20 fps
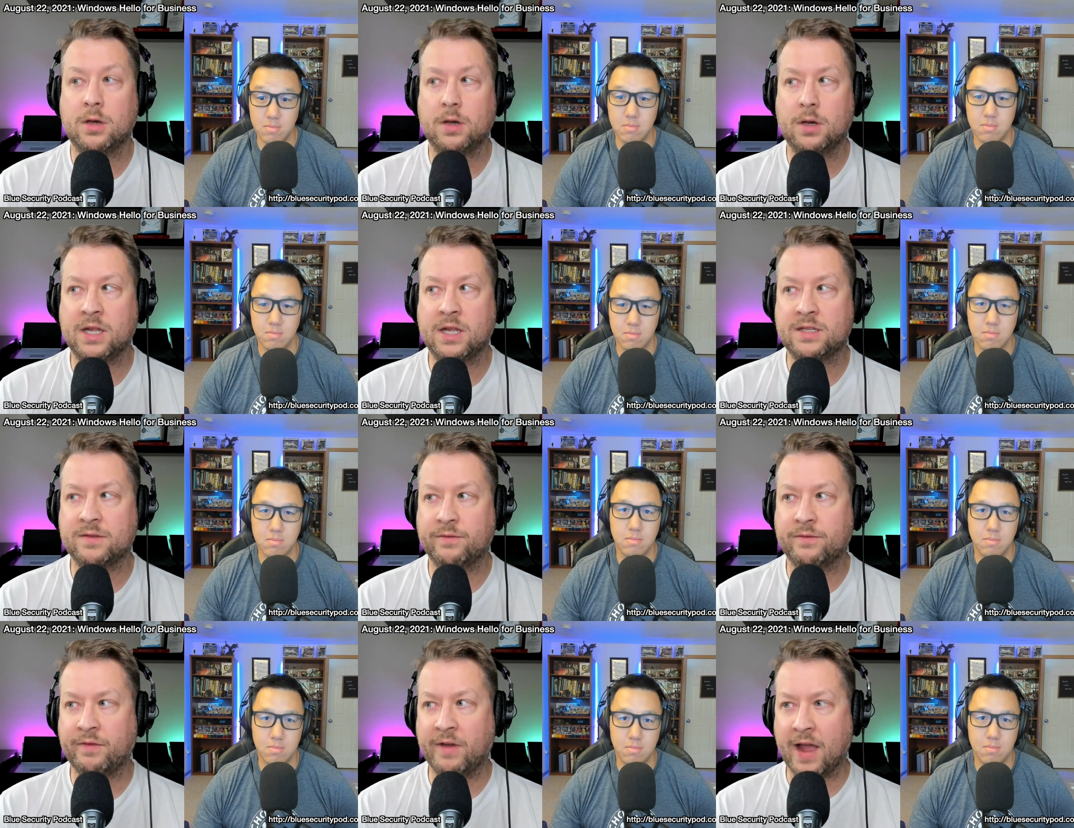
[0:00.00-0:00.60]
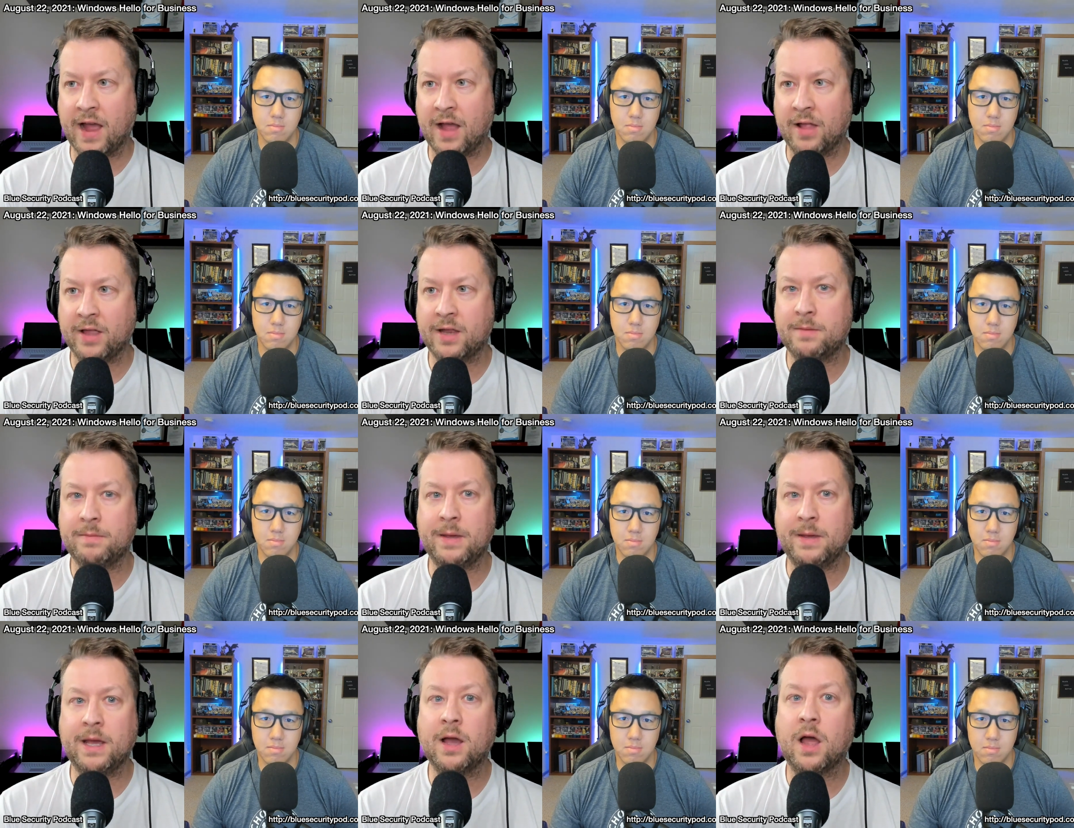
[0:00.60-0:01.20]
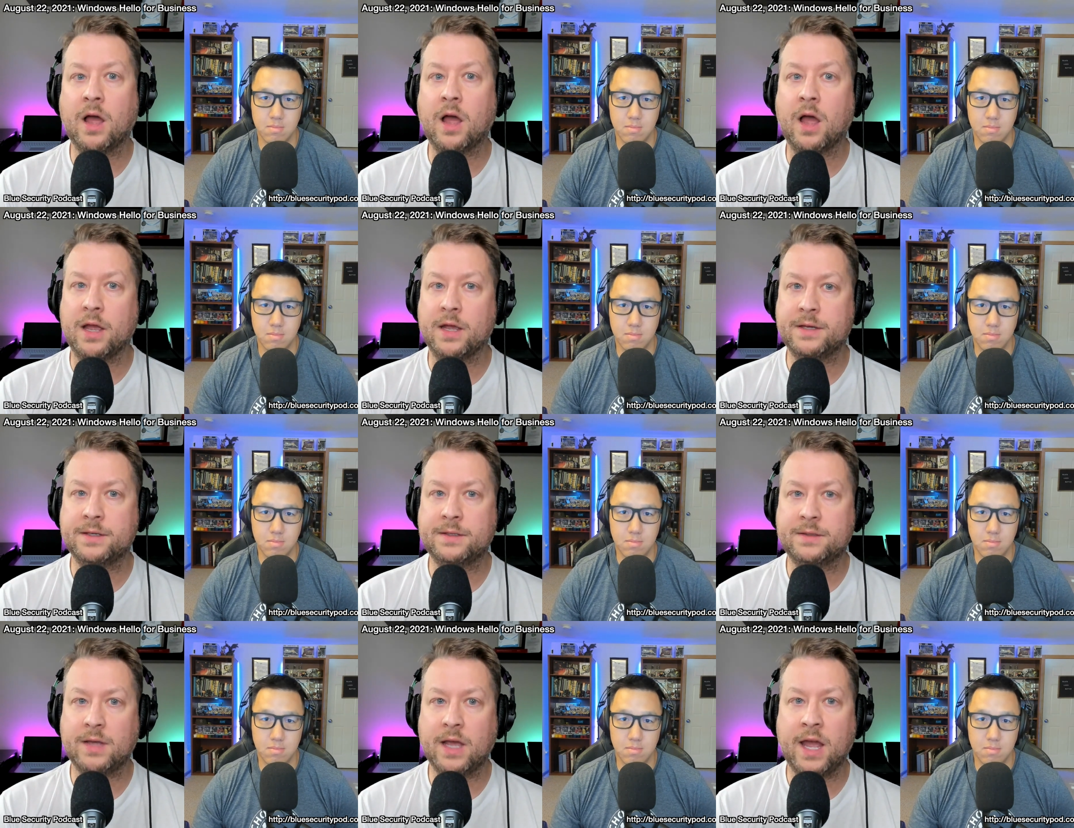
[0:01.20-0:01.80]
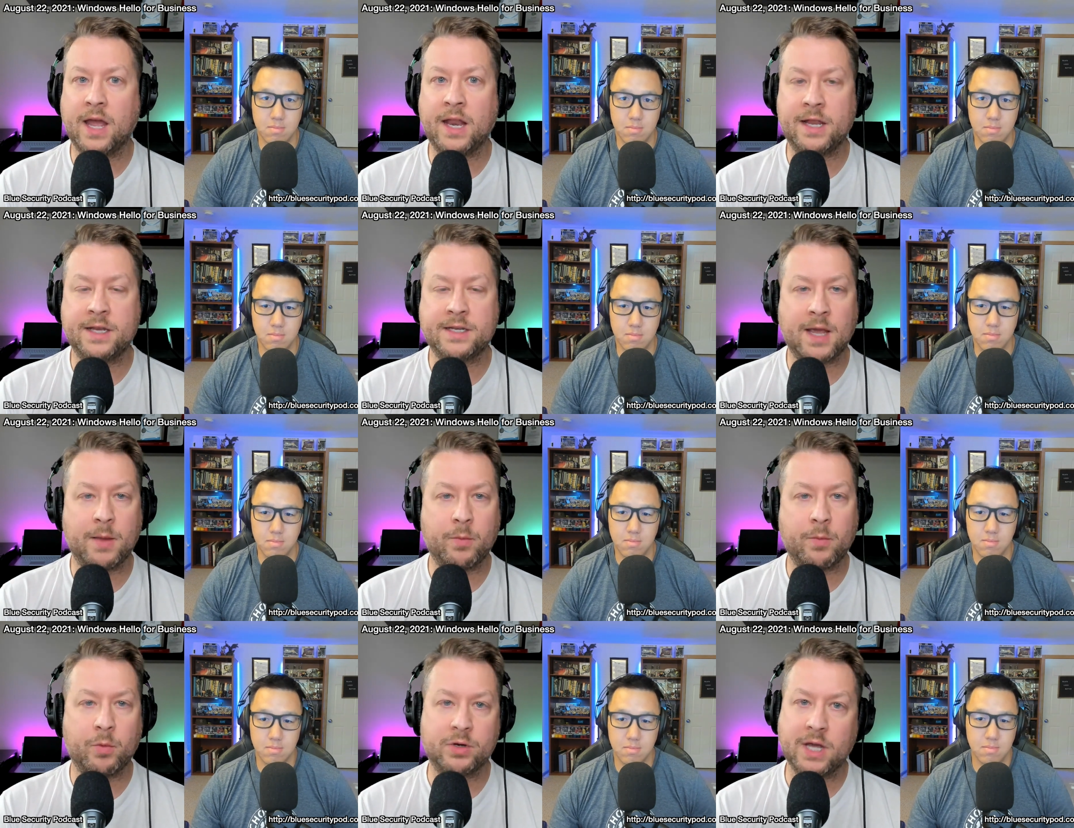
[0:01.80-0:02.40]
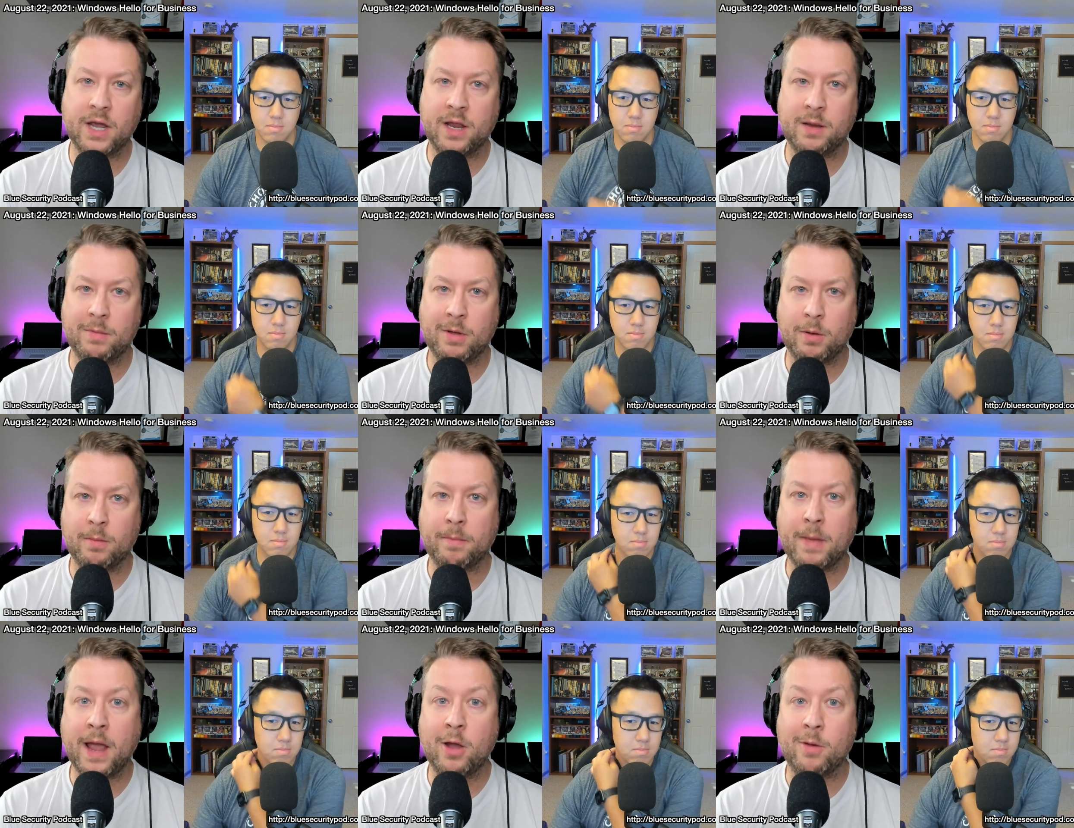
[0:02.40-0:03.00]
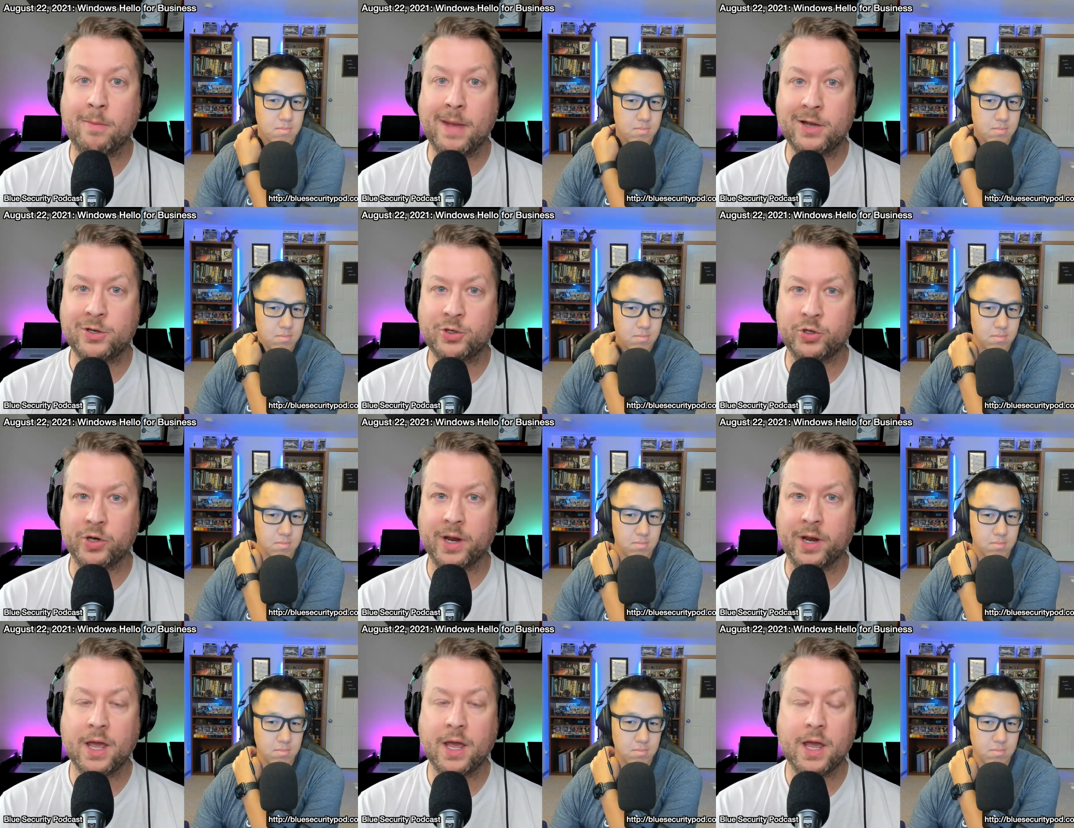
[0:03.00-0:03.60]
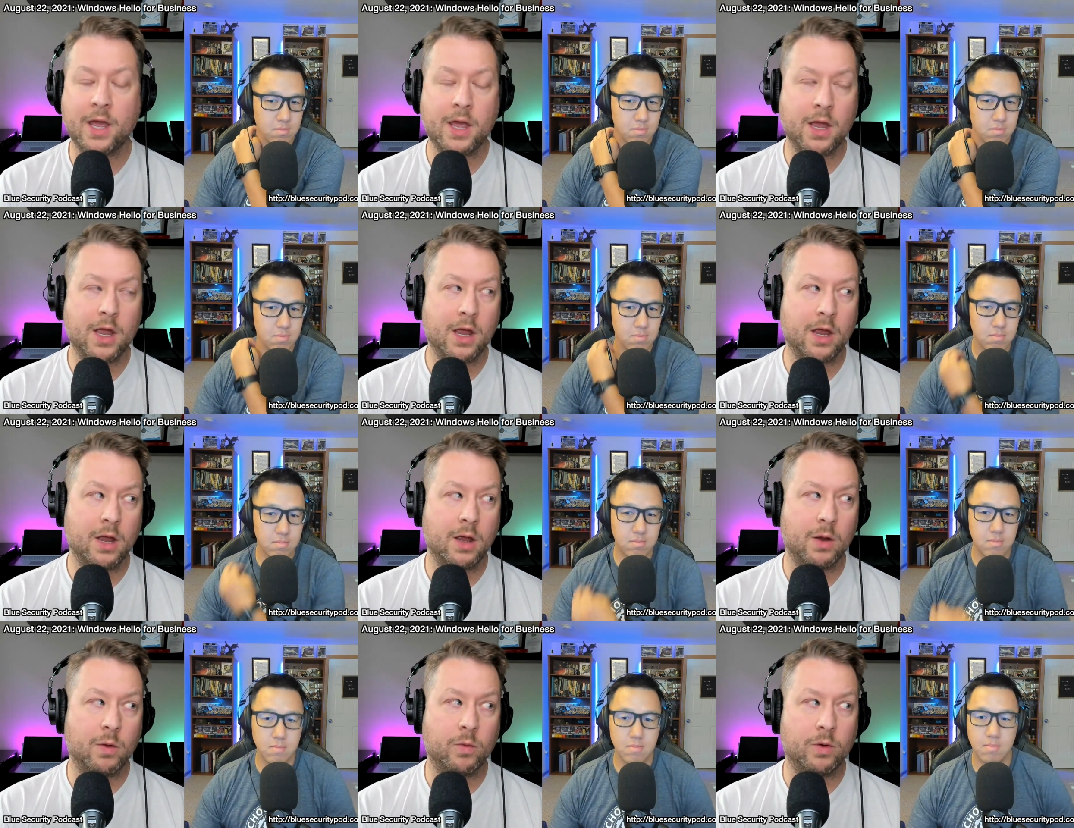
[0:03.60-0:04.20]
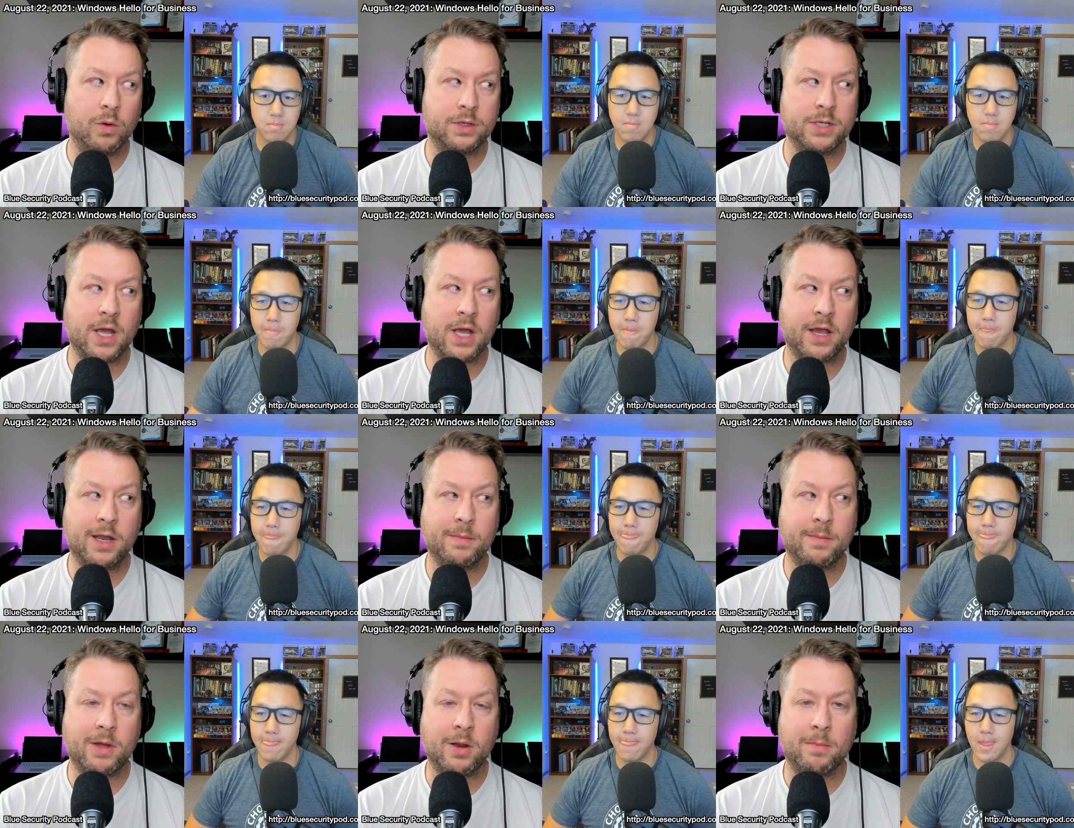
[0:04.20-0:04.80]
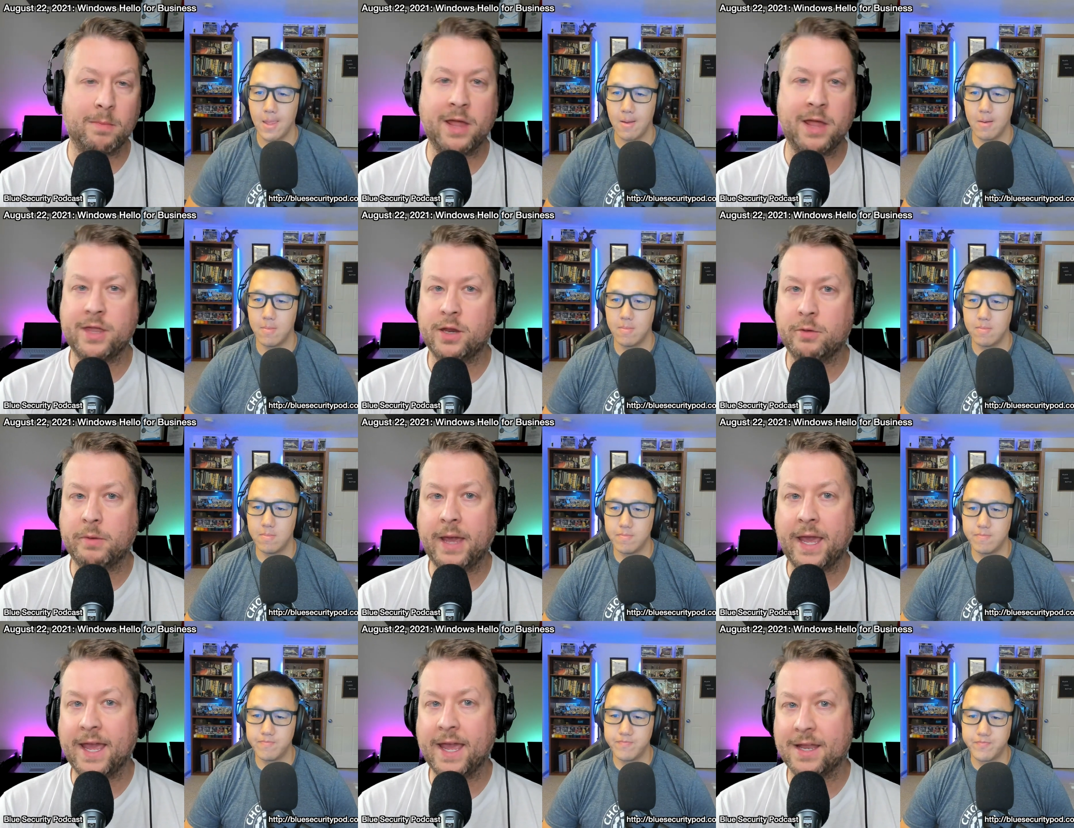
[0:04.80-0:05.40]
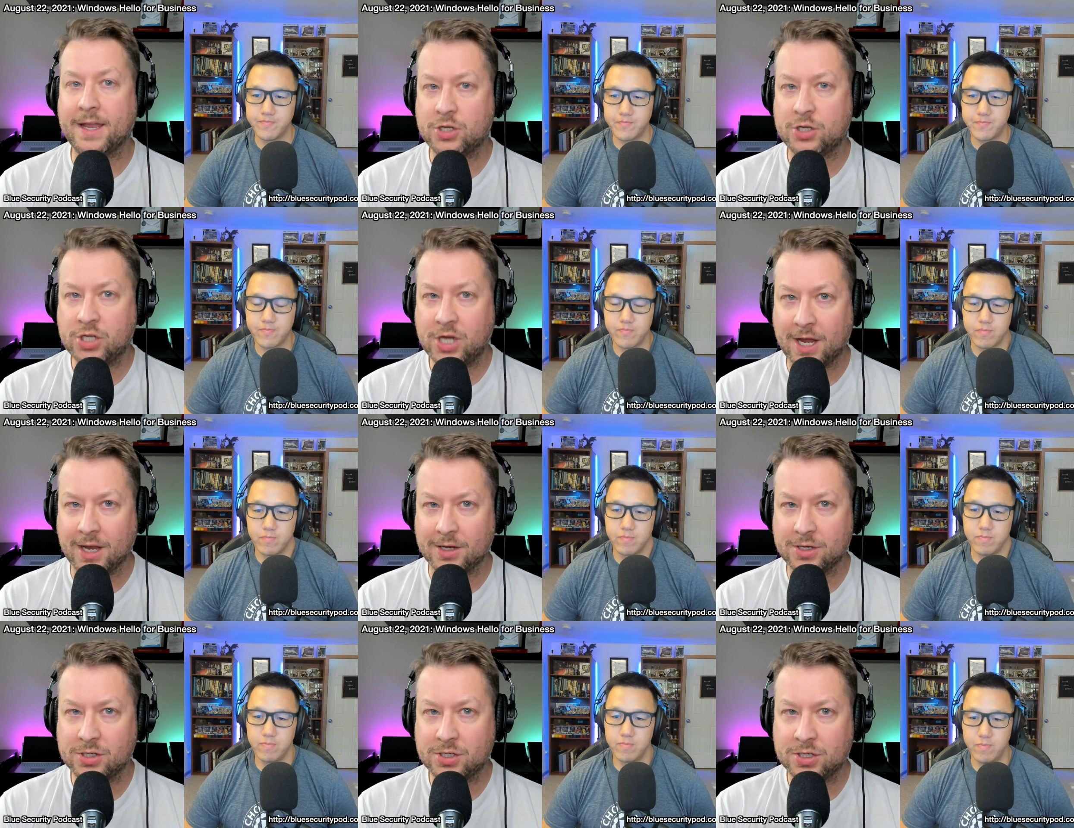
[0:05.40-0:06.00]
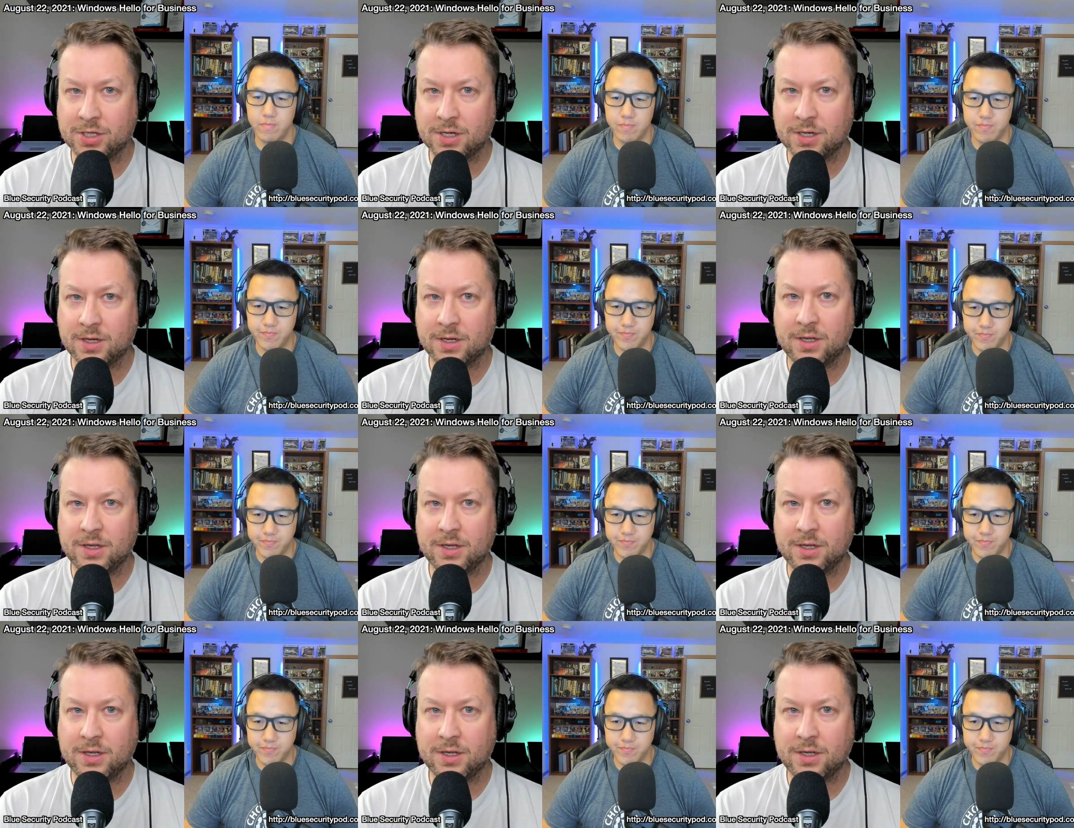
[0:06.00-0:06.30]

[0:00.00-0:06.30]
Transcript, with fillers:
Speaker 1: It's valid because anytime we're talking about biometric, we're talking about a method you can't change.